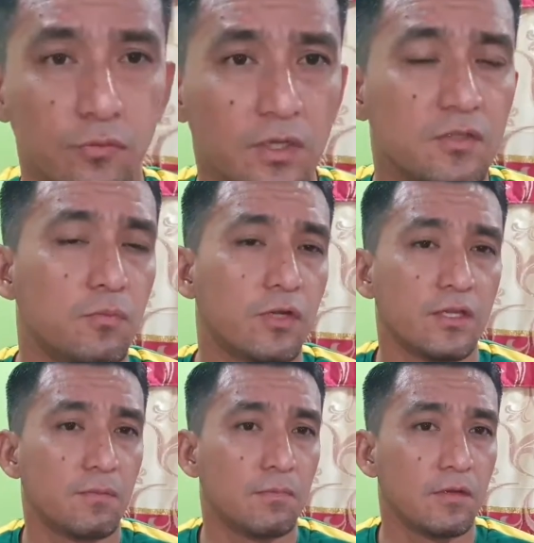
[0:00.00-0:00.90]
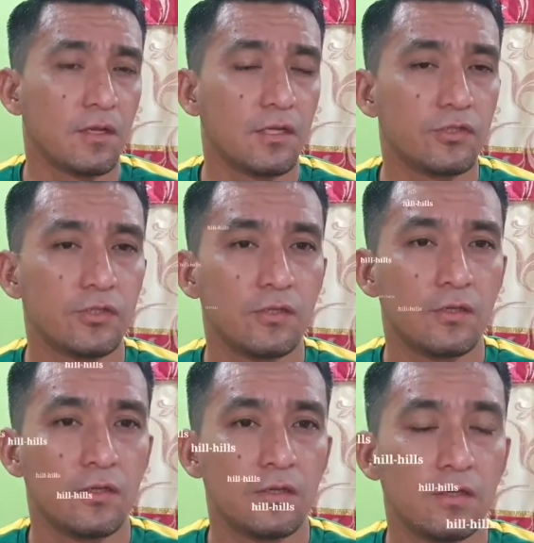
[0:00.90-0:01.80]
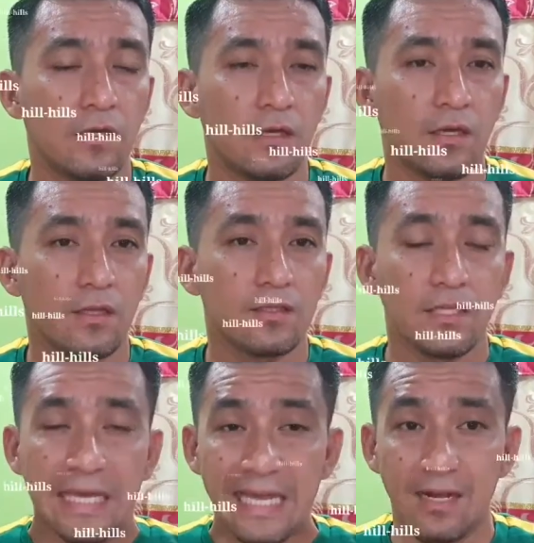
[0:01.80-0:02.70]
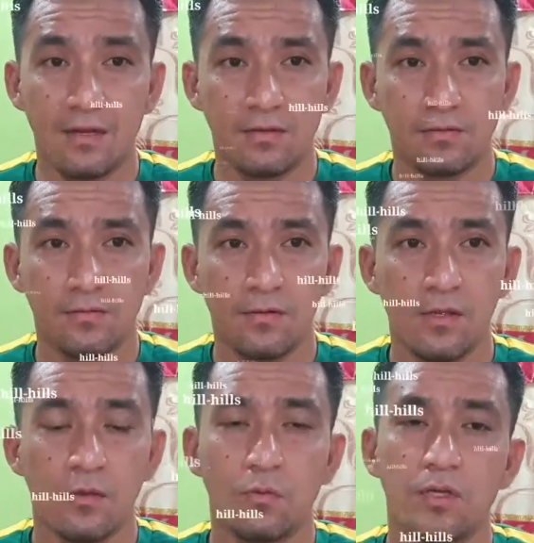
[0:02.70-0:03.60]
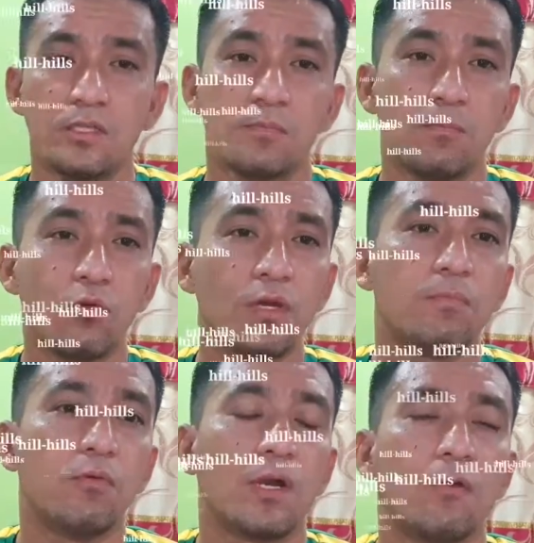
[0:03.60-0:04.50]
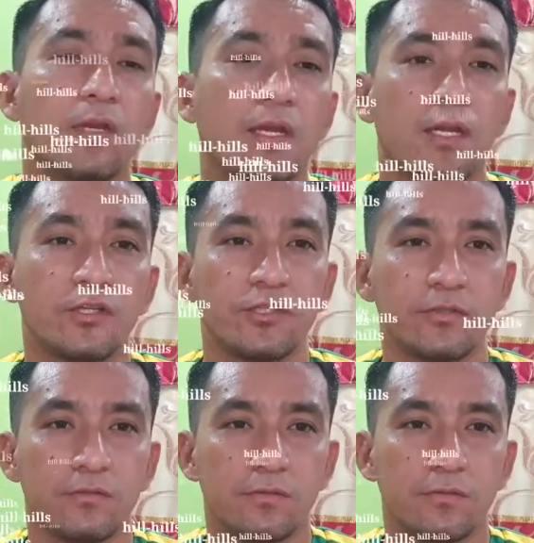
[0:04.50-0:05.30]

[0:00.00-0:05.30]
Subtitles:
What is bukit in English? It's hill. What is bukit bukau in English?